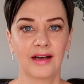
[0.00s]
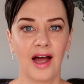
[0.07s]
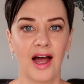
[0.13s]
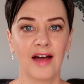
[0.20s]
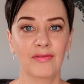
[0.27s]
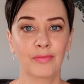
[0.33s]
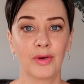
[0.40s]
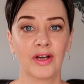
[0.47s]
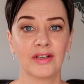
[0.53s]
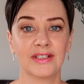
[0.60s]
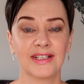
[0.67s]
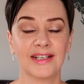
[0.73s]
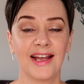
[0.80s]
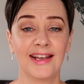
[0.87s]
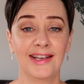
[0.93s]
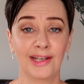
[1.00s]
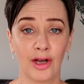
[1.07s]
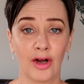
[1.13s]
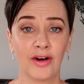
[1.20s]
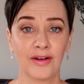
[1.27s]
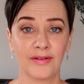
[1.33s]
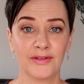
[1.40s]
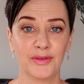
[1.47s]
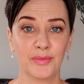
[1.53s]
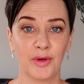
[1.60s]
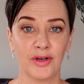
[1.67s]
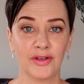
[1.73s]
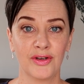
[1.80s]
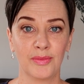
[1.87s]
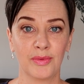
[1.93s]
I've planted a lot of
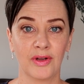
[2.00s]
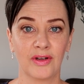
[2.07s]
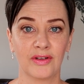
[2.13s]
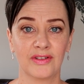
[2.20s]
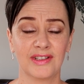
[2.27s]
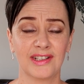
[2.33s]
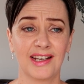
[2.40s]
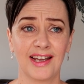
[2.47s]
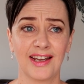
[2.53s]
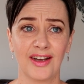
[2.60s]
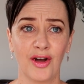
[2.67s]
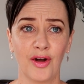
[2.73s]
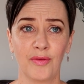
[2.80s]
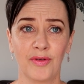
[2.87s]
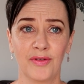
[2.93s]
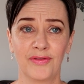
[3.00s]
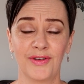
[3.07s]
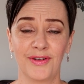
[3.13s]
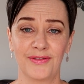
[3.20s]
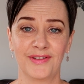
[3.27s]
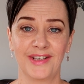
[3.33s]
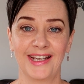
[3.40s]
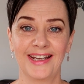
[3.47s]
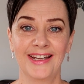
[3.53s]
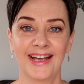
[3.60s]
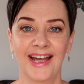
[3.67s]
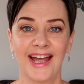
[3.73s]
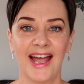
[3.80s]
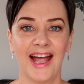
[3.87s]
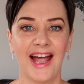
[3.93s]
tomato plants, like over 50,
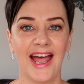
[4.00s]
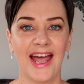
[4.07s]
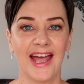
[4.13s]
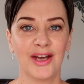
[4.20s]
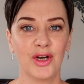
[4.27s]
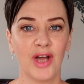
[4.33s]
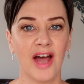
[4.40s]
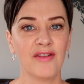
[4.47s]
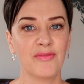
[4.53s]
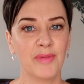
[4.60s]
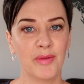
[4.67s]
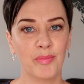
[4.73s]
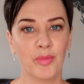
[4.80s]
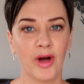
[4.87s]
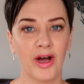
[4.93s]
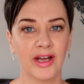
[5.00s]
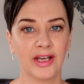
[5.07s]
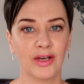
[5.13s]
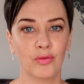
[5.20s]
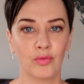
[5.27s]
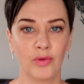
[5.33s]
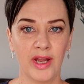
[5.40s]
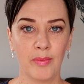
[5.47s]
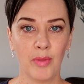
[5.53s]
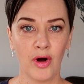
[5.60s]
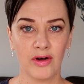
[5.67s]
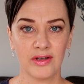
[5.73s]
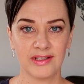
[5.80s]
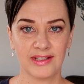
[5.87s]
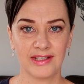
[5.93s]
and I've been buying
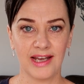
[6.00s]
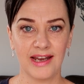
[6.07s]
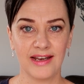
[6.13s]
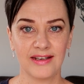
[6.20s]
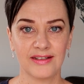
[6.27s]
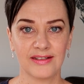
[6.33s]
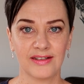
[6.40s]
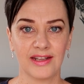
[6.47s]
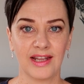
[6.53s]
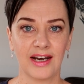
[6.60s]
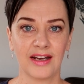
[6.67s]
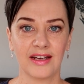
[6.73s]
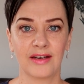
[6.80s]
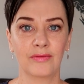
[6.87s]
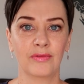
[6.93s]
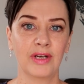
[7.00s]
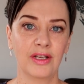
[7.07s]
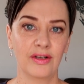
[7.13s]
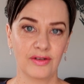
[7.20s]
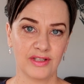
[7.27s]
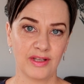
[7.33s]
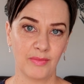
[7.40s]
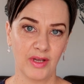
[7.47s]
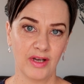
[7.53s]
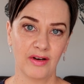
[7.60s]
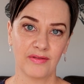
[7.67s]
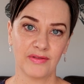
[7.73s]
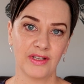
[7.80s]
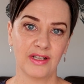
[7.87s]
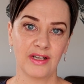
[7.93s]
rebar stakes so that I can reuse them year
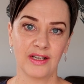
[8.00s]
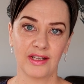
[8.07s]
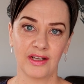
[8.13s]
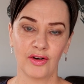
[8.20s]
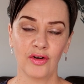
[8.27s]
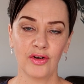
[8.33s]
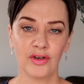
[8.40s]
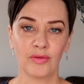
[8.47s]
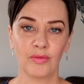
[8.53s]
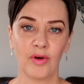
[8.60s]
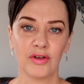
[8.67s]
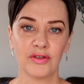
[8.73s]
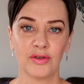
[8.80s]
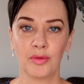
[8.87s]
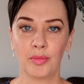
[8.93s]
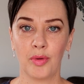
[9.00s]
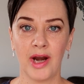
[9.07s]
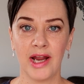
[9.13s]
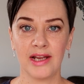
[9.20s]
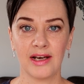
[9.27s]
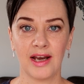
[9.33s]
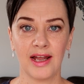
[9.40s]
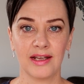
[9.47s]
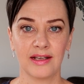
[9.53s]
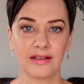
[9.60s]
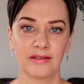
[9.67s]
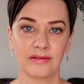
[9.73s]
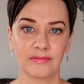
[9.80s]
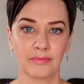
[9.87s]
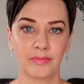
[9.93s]
after year and they're not going to rot or break like
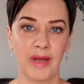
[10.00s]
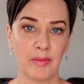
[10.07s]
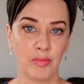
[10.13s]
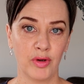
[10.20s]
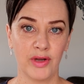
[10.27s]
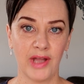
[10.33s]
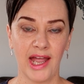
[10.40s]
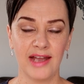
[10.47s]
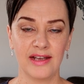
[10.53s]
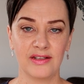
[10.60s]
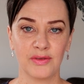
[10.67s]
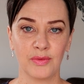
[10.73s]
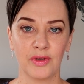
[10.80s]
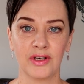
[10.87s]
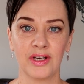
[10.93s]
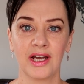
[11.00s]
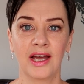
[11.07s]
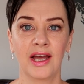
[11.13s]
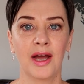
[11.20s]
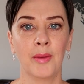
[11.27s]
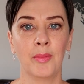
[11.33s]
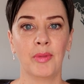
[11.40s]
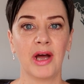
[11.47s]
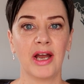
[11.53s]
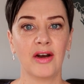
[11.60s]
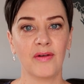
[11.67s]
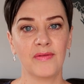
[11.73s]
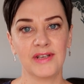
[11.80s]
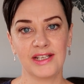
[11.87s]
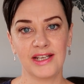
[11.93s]
bamboo canes would but
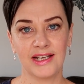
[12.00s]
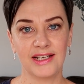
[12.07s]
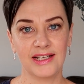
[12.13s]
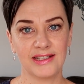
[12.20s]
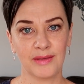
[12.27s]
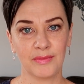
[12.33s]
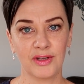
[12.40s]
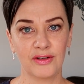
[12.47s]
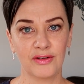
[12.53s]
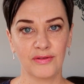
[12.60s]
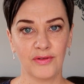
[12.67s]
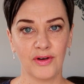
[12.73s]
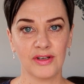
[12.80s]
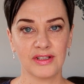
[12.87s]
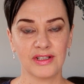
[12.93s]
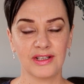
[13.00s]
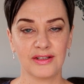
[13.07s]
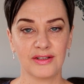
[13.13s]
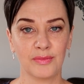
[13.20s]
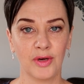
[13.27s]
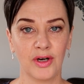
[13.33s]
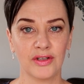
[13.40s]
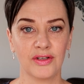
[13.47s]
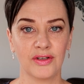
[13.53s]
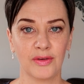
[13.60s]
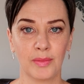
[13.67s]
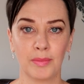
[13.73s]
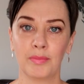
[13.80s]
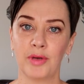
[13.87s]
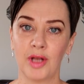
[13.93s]
obviously I need something to fasten the tomato
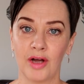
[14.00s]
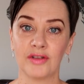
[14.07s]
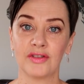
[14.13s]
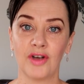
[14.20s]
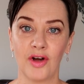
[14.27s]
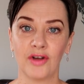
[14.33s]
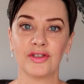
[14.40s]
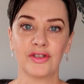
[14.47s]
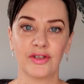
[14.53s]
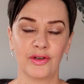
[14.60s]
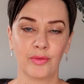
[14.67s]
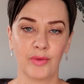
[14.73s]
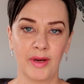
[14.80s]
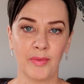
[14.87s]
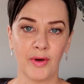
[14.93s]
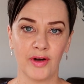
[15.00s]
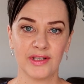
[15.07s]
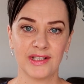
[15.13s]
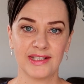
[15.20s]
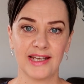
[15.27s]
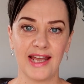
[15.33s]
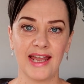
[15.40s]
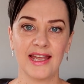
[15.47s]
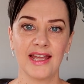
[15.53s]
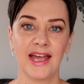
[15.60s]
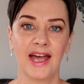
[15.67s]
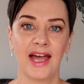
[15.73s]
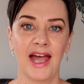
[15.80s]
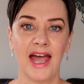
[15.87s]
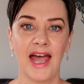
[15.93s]
plant onto the rebar stake
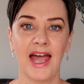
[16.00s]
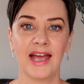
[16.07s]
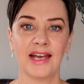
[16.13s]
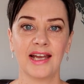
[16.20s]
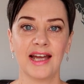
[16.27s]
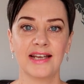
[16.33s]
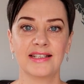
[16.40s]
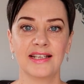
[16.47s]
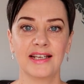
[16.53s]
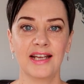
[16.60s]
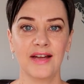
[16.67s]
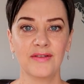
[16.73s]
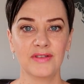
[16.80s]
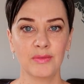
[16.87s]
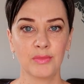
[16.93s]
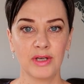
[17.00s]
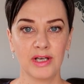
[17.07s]
and I did have some